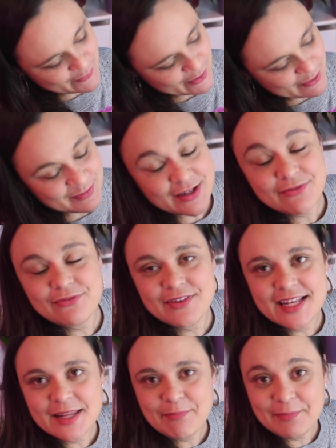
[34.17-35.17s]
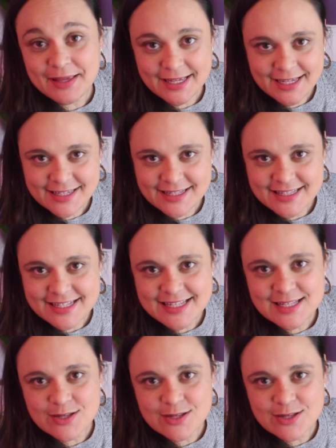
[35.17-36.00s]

from the Philippines.